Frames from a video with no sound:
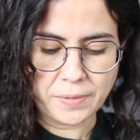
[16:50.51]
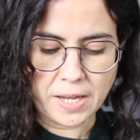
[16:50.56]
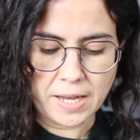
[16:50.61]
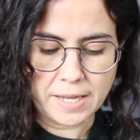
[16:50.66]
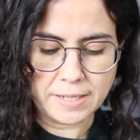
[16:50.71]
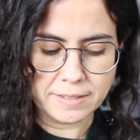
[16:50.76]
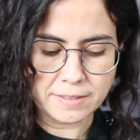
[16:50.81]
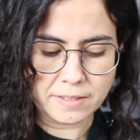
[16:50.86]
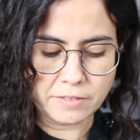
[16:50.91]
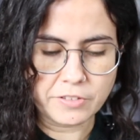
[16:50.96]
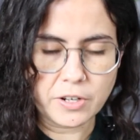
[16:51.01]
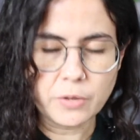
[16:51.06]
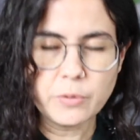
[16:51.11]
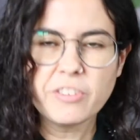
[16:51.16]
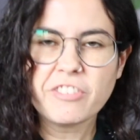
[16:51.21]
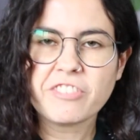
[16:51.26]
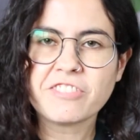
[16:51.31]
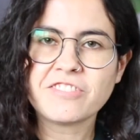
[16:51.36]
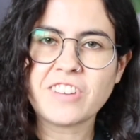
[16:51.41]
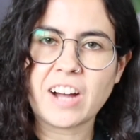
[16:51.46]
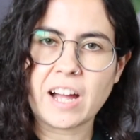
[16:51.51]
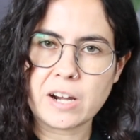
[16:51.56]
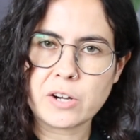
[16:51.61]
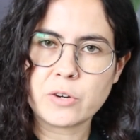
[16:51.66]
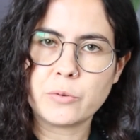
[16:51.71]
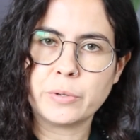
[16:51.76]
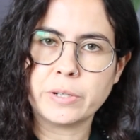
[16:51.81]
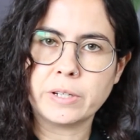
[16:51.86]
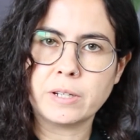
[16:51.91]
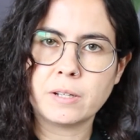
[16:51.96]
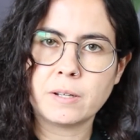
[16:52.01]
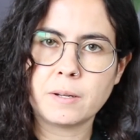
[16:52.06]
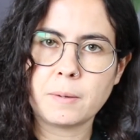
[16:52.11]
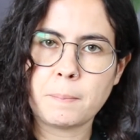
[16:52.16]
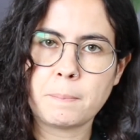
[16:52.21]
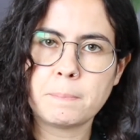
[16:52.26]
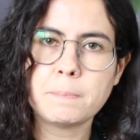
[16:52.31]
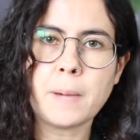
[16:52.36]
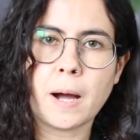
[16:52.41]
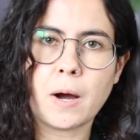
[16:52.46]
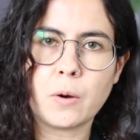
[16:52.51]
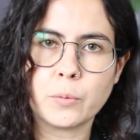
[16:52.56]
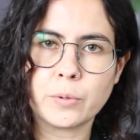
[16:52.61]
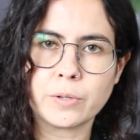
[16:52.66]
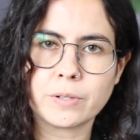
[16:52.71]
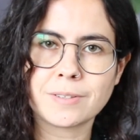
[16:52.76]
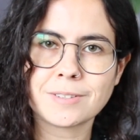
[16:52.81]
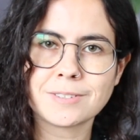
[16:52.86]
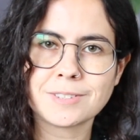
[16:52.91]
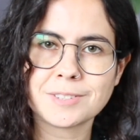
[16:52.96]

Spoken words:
And it's a very fiery power.